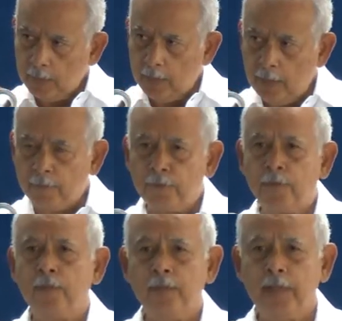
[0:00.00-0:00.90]

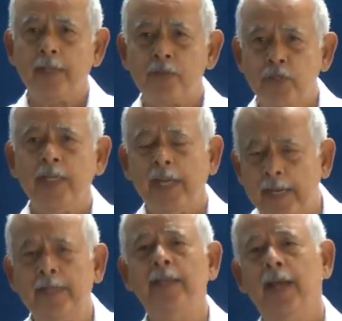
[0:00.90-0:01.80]
if this
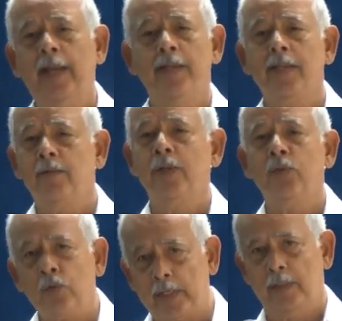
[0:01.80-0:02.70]
EITI is ever
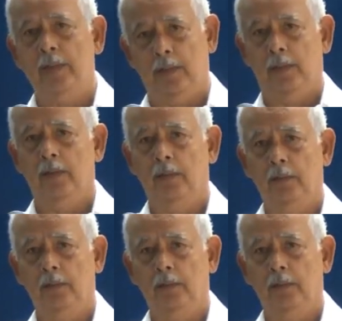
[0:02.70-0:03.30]
threatened,